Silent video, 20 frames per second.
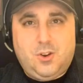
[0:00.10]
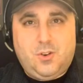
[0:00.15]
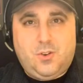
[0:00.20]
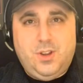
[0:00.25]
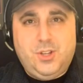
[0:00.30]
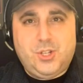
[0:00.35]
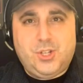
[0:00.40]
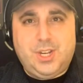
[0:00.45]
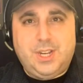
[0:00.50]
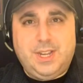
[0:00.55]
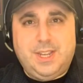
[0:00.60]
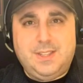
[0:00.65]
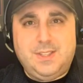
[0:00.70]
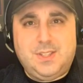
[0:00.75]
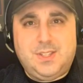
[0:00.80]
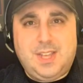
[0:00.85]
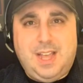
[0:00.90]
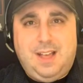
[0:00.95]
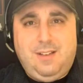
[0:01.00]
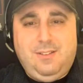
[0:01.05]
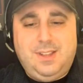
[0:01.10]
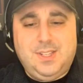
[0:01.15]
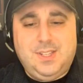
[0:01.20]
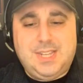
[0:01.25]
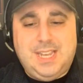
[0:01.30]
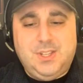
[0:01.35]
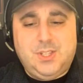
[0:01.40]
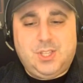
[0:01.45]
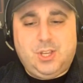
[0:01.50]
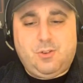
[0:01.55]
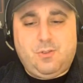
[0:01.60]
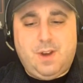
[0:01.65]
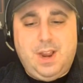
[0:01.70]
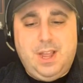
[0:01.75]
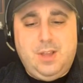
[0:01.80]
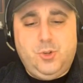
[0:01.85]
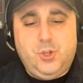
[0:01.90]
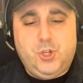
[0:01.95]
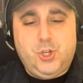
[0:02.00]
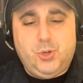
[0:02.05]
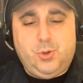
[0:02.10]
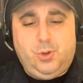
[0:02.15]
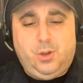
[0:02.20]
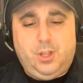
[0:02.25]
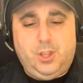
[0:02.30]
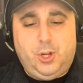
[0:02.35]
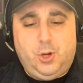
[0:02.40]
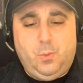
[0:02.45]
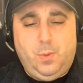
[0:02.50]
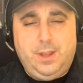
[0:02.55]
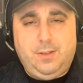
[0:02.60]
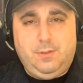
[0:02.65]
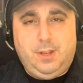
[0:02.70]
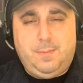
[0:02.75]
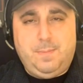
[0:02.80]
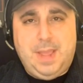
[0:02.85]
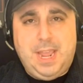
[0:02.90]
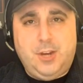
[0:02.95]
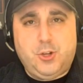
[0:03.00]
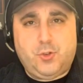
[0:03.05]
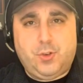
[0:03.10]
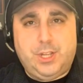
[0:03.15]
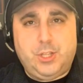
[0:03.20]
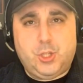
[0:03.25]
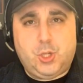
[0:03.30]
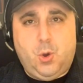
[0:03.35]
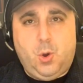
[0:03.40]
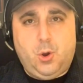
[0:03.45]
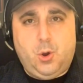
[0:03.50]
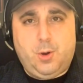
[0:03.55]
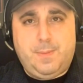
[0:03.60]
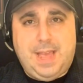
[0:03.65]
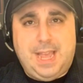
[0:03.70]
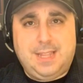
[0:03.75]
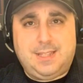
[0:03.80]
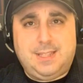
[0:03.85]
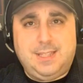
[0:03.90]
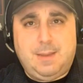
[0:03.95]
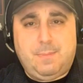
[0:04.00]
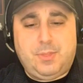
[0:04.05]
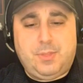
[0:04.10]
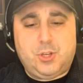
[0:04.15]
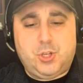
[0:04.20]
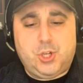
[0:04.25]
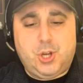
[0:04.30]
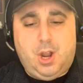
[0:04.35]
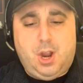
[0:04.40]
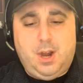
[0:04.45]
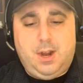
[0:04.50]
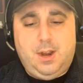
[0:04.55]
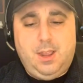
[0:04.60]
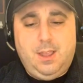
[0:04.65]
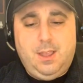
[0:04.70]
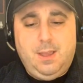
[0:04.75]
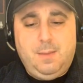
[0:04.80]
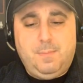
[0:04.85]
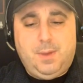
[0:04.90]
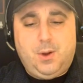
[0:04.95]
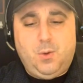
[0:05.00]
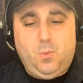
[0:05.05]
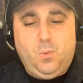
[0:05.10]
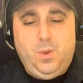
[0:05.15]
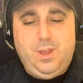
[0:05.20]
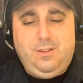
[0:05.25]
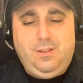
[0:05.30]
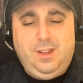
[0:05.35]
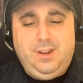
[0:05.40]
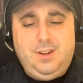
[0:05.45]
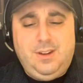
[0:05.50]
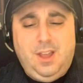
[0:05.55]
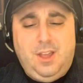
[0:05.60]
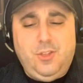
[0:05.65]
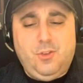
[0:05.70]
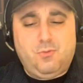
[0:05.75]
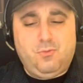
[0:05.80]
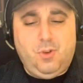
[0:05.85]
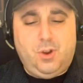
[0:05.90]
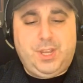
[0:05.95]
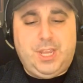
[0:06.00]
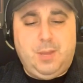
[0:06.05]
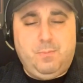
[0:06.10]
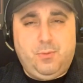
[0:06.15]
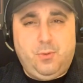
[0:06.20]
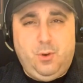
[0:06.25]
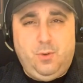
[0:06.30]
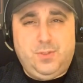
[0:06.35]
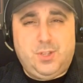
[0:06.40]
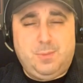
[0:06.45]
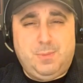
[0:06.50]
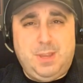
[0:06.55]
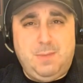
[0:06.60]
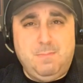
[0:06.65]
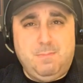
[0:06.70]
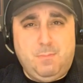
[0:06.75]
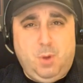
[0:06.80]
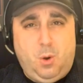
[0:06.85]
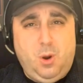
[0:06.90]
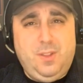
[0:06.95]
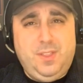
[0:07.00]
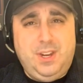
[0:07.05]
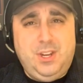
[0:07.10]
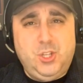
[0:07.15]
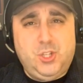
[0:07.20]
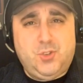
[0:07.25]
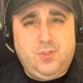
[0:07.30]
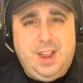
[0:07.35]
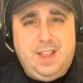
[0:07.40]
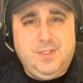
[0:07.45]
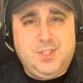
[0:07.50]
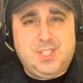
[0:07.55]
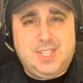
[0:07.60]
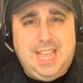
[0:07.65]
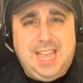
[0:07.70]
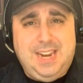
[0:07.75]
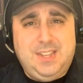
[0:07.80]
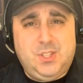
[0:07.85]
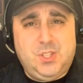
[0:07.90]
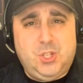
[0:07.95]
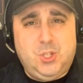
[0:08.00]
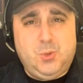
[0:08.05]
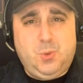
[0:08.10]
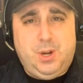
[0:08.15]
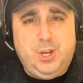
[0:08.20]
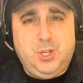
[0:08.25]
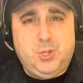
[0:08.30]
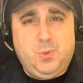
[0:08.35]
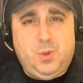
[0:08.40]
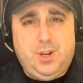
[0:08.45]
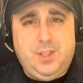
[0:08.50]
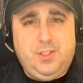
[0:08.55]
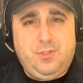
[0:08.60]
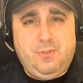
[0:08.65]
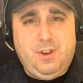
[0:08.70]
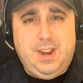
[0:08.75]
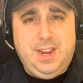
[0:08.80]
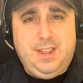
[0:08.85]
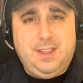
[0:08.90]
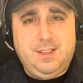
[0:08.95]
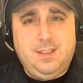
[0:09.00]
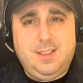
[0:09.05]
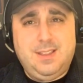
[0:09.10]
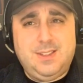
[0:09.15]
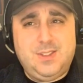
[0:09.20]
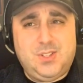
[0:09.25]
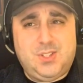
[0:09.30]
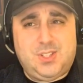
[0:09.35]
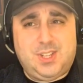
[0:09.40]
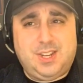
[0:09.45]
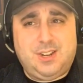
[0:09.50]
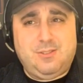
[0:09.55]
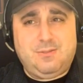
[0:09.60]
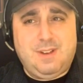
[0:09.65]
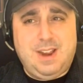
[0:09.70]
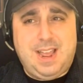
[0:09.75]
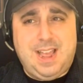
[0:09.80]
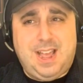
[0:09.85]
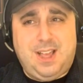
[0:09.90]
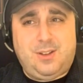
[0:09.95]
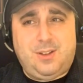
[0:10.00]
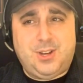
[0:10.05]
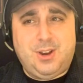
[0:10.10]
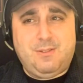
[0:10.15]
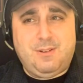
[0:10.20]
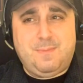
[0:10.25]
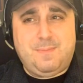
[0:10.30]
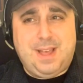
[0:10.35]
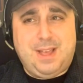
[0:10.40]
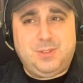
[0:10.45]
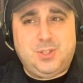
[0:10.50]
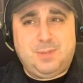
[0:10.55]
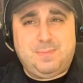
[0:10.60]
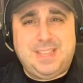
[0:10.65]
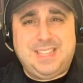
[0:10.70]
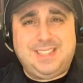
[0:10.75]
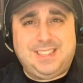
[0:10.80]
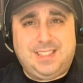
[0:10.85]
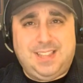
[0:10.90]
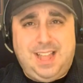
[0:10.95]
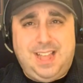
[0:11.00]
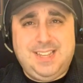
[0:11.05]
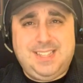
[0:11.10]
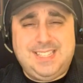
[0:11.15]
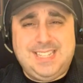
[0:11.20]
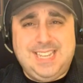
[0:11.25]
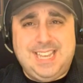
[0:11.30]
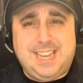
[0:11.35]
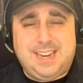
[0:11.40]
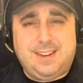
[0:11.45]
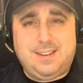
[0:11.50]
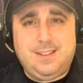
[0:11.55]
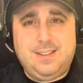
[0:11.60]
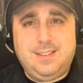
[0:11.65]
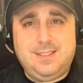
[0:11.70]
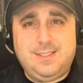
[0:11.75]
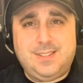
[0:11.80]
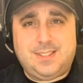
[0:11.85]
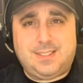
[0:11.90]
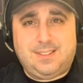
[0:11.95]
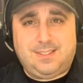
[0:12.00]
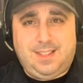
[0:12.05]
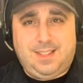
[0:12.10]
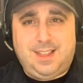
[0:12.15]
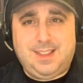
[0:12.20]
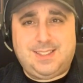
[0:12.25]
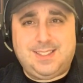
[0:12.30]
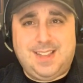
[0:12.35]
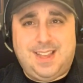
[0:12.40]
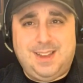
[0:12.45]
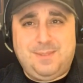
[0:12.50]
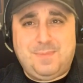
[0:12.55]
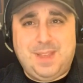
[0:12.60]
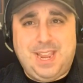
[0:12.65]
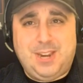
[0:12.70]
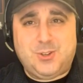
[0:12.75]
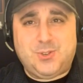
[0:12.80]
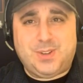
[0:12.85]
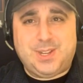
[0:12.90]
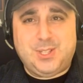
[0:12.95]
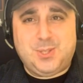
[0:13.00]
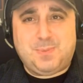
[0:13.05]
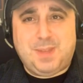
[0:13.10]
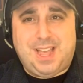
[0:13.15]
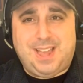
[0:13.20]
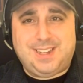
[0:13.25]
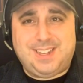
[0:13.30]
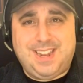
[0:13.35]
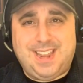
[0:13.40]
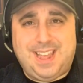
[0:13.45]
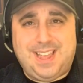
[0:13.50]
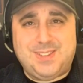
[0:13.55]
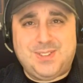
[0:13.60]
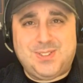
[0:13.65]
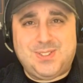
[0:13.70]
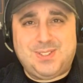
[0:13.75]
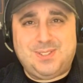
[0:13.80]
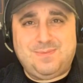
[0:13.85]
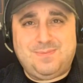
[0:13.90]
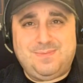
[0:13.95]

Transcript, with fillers: Christian Gonzalez is the crown jewel of the New England Patriots cornerback depth chart, but will another rookie prove to be more than his draft status in twenty twenty-three? Stick around. You're about to be locked in to the Locked On Patriots podcast.